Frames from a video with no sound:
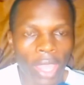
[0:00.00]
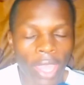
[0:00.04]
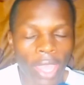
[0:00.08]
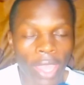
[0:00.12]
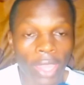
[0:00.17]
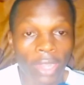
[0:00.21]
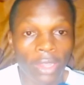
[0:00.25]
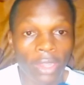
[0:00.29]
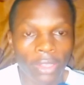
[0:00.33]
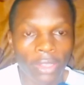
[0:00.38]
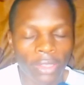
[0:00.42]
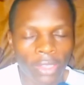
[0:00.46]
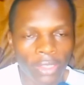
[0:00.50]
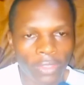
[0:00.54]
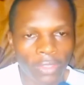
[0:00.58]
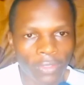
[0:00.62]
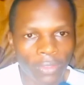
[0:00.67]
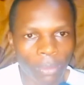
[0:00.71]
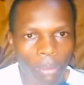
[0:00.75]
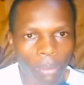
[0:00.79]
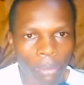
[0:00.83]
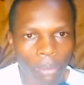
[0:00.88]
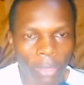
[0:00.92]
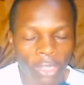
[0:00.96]
and
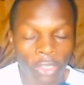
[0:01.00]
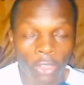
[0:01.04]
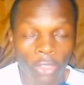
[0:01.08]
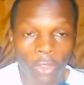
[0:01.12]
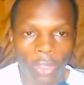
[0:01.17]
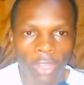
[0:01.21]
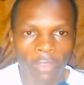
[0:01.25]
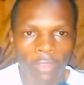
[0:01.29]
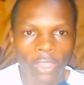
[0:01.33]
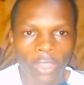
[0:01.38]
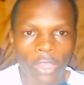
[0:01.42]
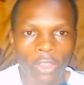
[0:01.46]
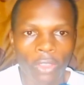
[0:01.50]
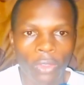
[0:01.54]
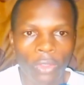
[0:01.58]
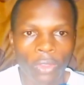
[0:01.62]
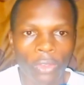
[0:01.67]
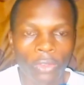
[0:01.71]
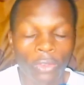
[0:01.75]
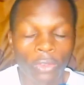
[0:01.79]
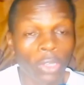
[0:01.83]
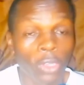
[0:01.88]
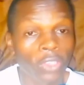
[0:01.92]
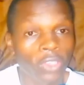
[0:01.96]
this particular video
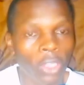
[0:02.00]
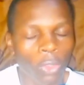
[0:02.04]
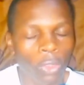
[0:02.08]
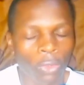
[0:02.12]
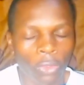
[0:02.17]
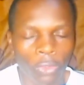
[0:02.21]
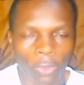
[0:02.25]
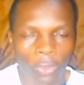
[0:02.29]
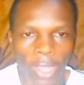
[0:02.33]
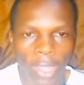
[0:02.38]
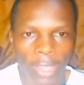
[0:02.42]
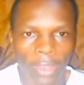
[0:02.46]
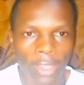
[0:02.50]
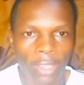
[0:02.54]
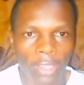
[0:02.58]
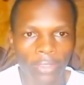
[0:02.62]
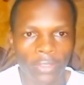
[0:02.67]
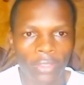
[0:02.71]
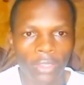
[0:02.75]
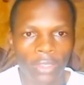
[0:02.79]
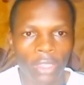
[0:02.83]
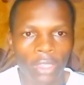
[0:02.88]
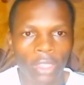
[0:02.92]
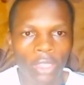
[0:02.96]
to reach out to
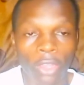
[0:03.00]
others.